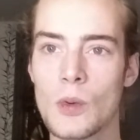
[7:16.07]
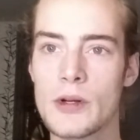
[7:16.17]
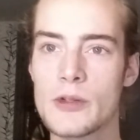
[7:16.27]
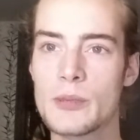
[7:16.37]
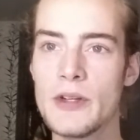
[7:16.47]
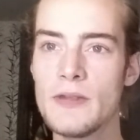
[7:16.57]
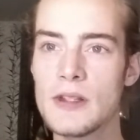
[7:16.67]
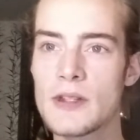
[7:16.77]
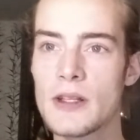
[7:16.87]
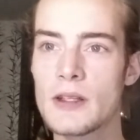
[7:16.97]
What is
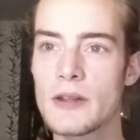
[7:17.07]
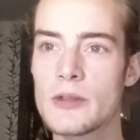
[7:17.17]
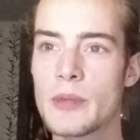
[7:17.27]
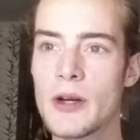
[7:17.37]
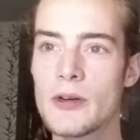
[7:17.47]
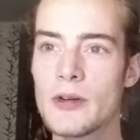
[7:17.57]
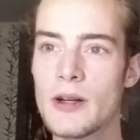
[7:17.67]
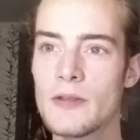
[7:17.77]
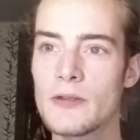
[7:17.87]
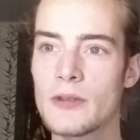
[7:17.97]
briefly said in this
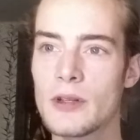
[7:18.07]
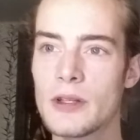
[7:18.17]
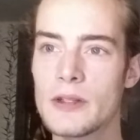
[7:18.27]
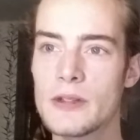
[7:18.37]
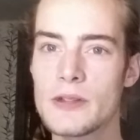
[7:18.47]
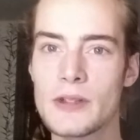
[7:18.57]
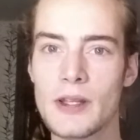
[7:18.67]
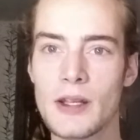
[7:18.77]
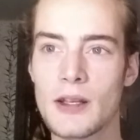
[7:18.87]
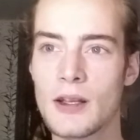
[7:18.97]
paragraph is
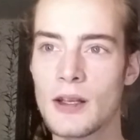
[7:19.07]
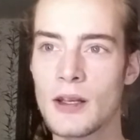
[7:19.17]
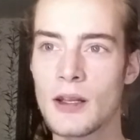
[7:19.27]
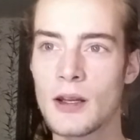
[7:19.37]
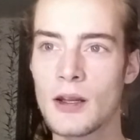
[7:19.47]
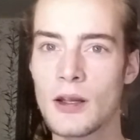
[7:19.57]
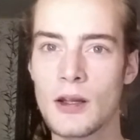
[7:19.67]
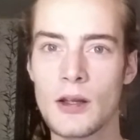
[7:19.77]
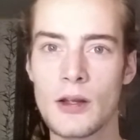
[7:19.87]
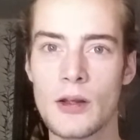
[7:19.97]
that
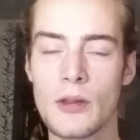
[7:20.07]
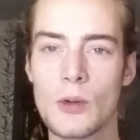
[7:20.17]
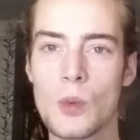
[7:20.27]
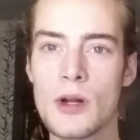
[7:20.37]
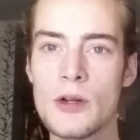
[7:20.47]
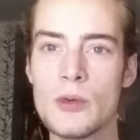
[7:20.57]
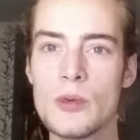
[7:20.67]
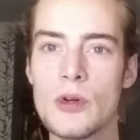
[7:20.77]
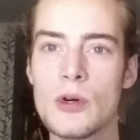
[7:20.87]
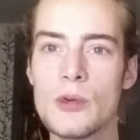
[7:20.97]
the one
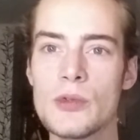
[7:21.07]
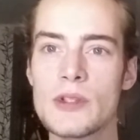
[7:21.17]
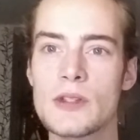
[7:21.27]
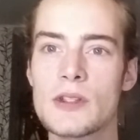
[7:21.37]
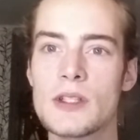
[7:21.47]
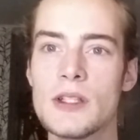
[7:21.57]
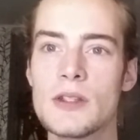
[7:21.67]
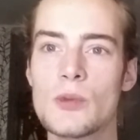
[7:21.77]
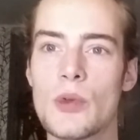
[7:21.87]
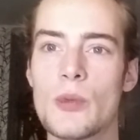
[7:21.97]
who knows and
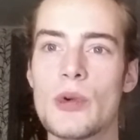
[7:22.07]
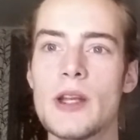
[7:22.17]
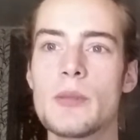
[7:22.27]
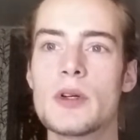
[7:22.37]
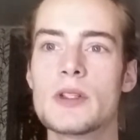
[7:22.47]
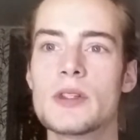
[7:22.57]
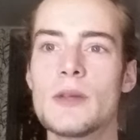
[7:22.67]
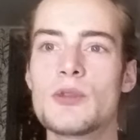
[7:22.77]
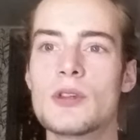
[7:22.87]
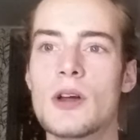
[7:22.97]
sees with right
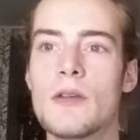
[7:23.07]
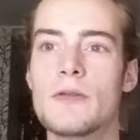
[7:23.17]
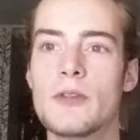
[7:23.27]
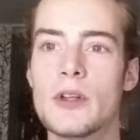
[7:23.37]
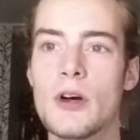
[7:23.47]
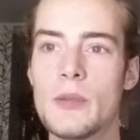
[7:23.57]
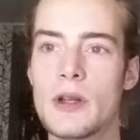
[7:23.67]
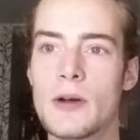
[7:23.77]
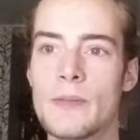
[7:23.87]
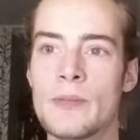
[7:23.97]
perception of
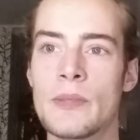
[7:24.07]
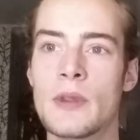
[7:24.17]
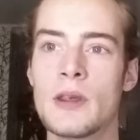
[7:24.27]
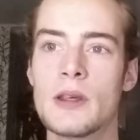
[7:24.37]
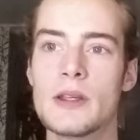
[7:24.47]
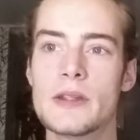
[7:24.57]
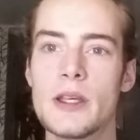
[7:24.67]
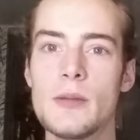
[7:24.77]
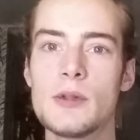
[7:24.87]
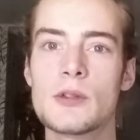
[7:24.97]
phenomena is
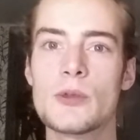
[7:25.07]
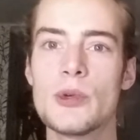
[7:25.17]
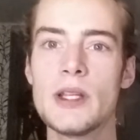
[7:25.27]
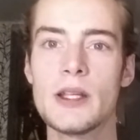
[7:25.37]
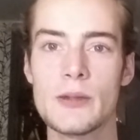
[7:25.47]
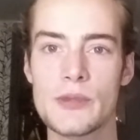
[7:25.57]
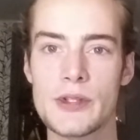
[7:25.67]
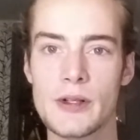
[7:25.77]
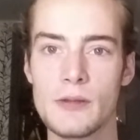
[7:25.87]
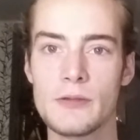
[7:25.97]
able to rid
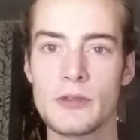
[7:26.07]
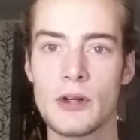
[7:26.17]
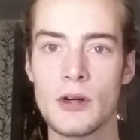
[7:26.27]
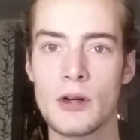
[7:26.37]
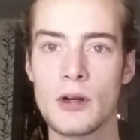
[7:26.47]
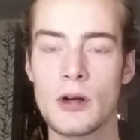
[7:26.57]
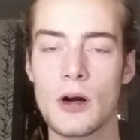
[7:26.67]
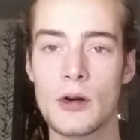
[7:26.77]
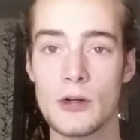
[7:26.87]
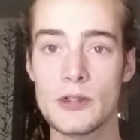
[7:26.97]
himself
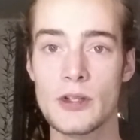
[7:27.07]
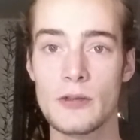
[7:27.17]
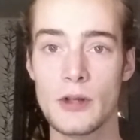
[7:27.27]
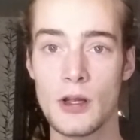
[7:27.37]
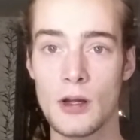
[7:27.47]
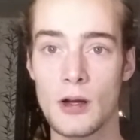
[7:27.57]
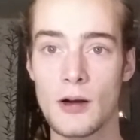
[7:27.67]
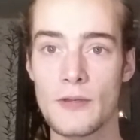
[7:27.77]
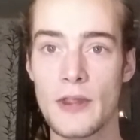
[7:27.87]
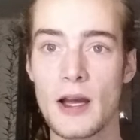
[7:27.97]
or herself
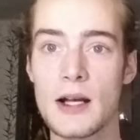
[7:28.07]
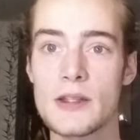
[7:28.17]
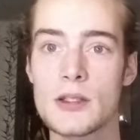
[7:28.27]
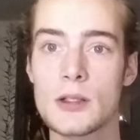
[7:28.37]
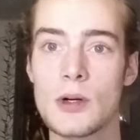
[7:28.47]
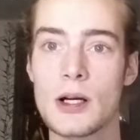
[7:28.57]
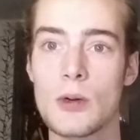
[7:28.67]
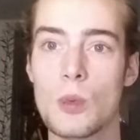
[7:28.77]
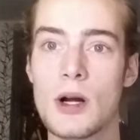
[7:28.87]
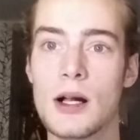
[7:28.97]
of the Āsava
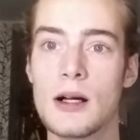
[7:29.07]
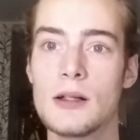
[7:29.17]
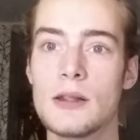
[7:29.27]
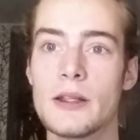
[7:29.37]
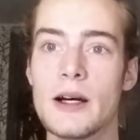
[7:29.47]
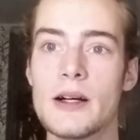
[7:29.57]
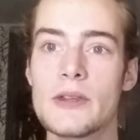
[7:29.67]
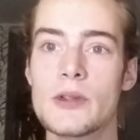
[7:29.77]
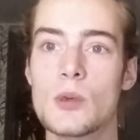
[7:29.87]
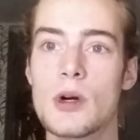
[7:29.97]
while the
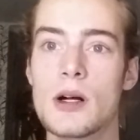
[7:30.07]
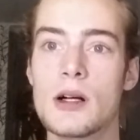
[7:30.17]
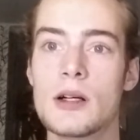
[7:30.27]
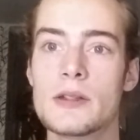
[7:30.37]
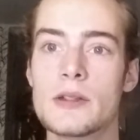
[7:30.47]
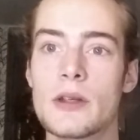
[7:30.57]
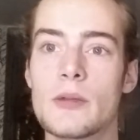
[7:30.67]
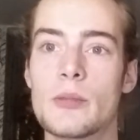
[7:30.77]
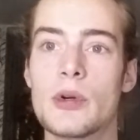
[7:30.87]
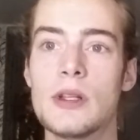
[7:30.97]
Āsava
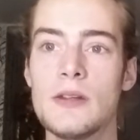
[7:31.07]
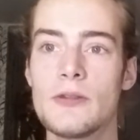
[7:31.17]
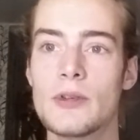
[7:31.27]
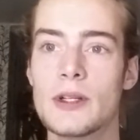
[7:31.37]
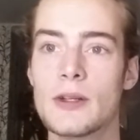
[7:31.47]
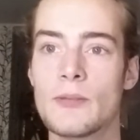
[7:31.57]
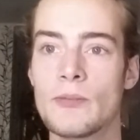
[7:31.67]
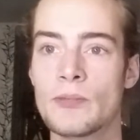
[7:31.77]
proliferate.